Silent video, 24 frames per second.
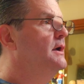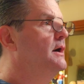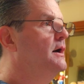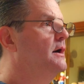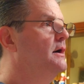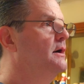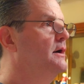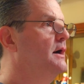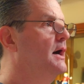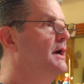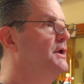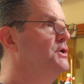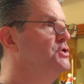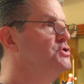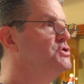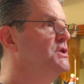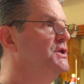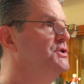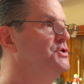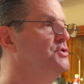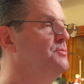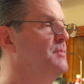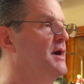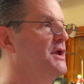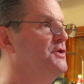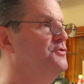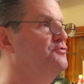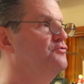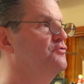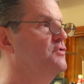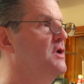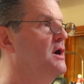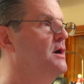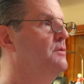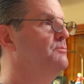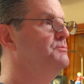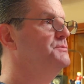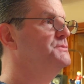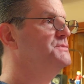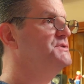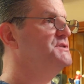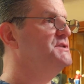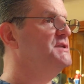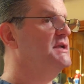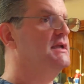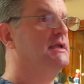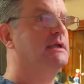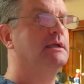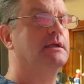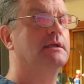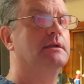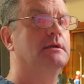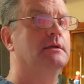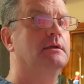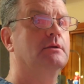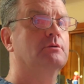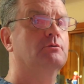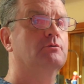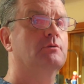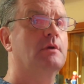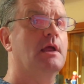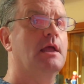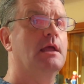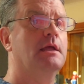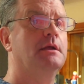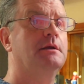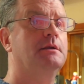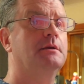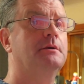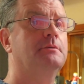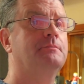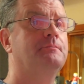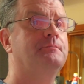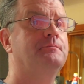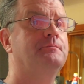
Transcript: I usually do my drums in red.